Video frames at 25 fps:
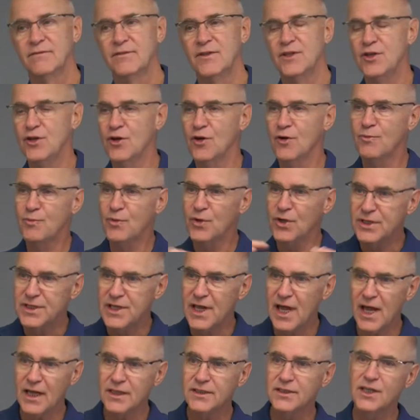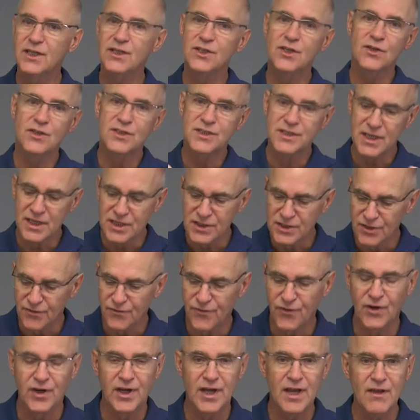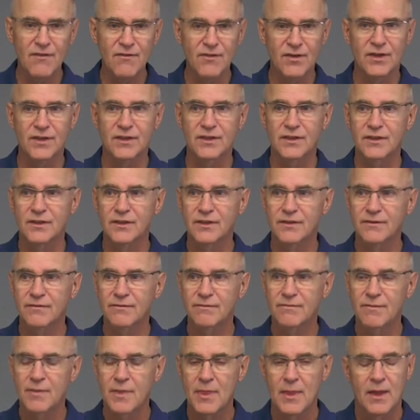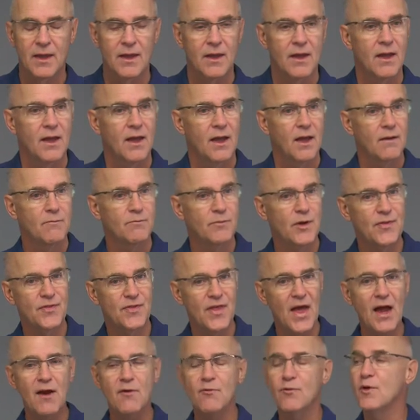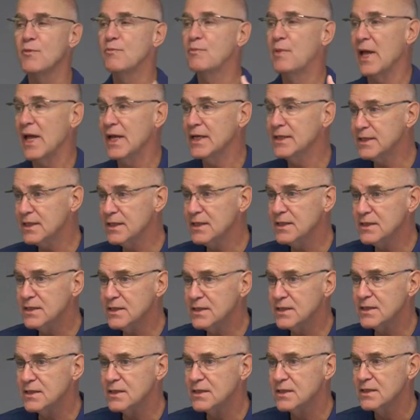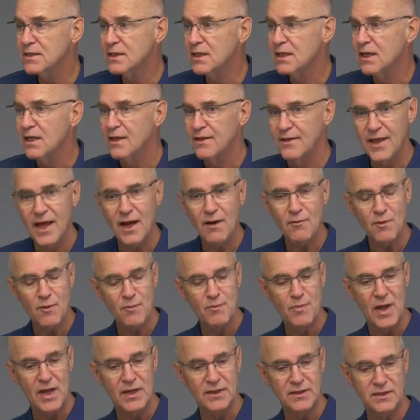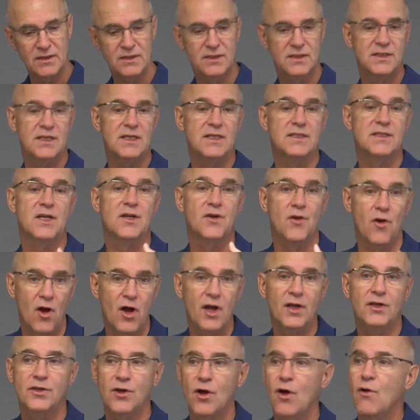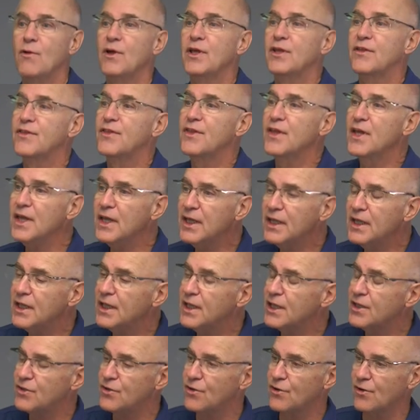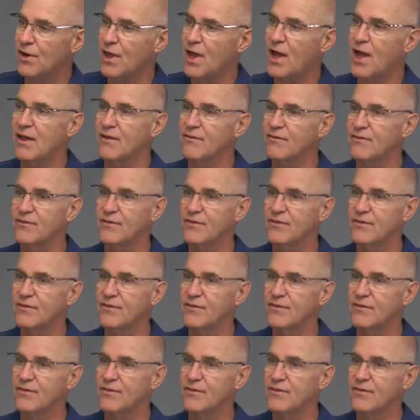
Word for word: You're protected, your sins are forgiven. But that repentance, that repentance is an ongoing thing in your life.